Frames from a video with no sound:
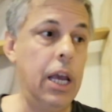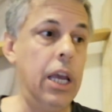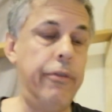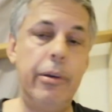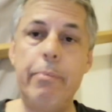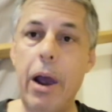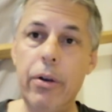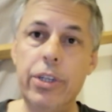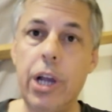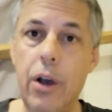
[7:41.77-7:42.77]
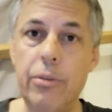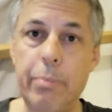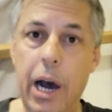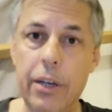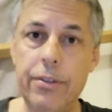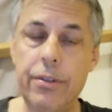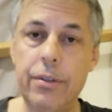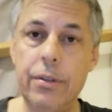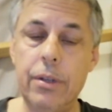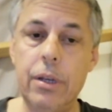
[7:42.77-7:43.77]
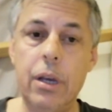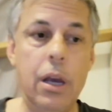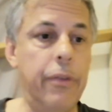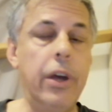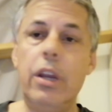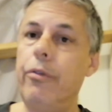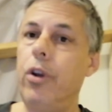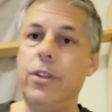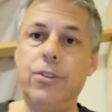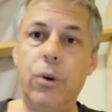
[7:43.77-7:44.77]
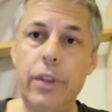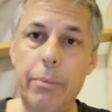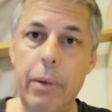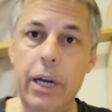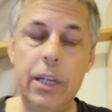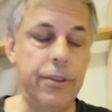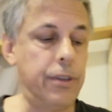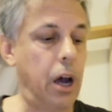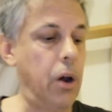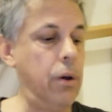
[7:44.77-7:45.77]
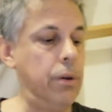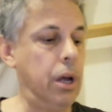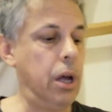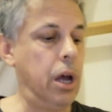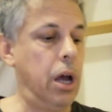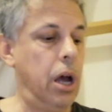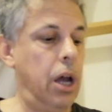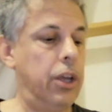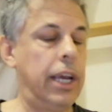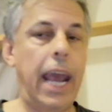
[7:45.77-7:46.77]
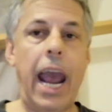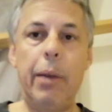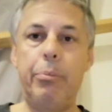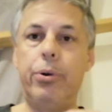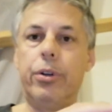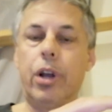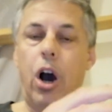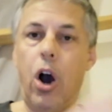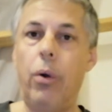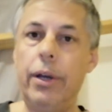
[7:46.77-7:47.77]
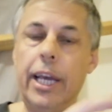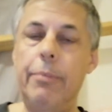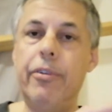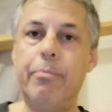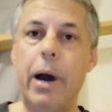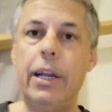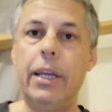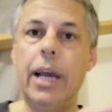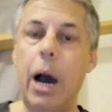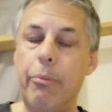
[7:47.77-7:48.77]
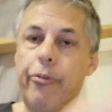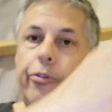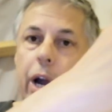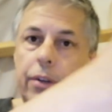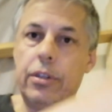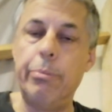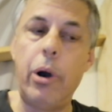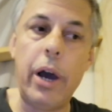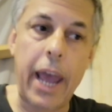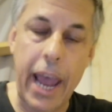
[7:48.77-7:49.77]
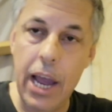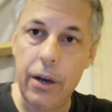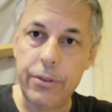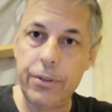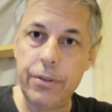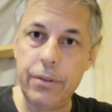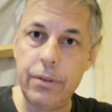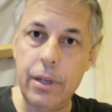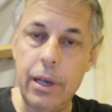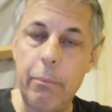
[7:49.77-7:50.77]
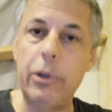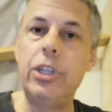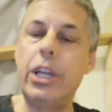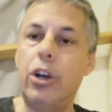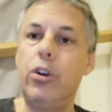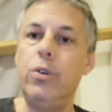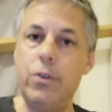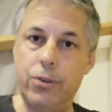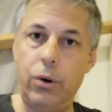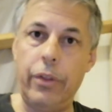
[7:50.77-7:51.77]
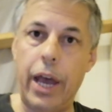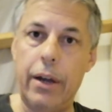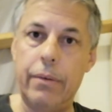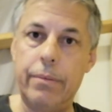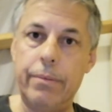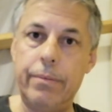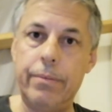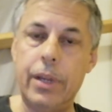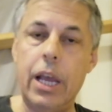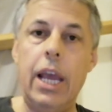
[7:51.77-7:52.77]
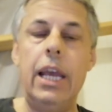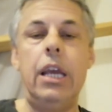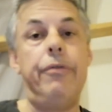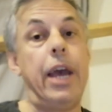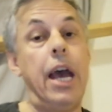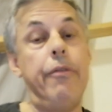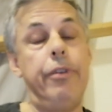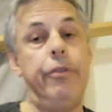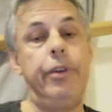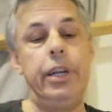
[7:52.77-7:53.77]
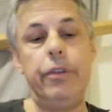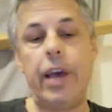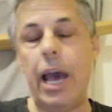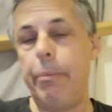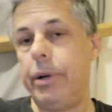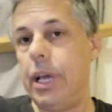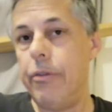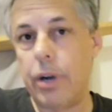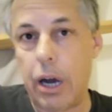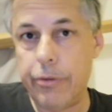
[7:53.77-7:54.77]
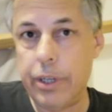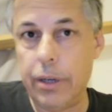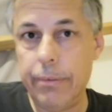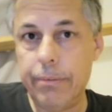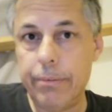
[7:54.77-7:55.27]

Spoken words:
if your marriage goes bust, then you've lost all that money. So you can put a whole heap of money up front to buy a house, but you're going to lose all that. If you live happily ever after,